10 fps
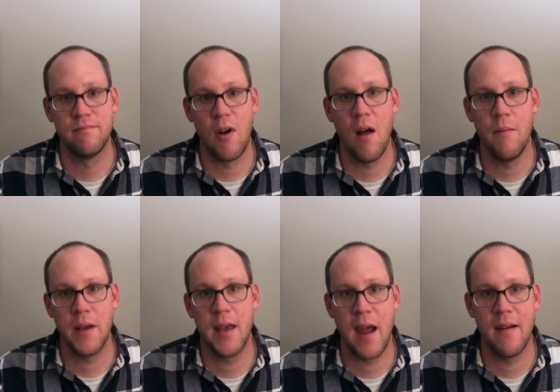all
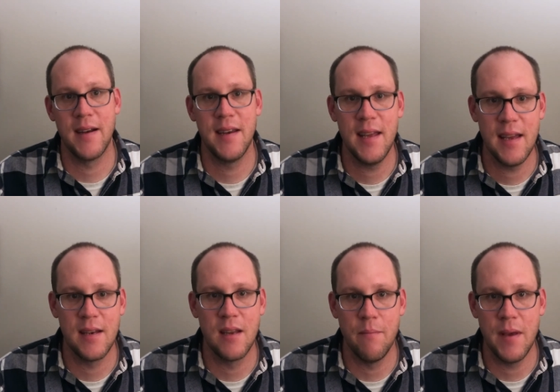but
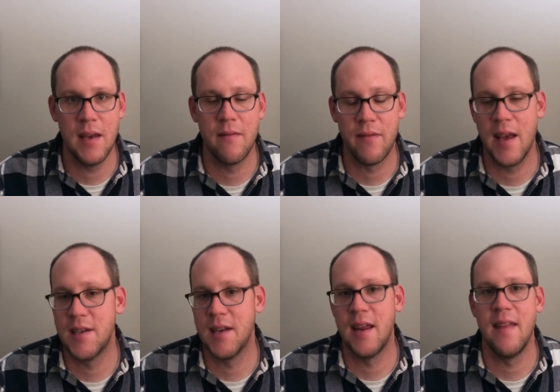guaranteed to beat
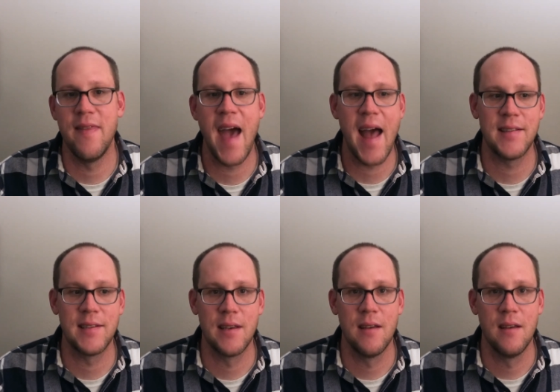inflation, and
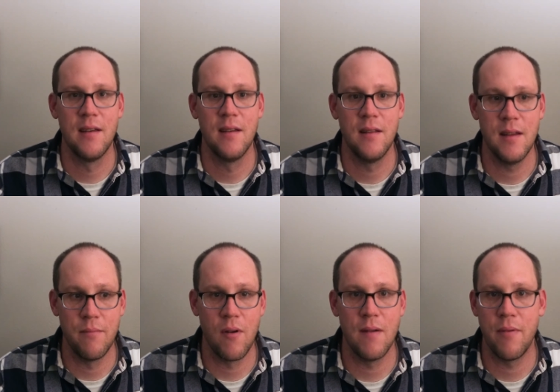that's the
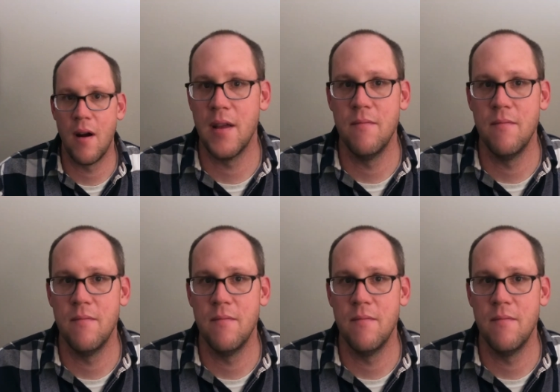important part.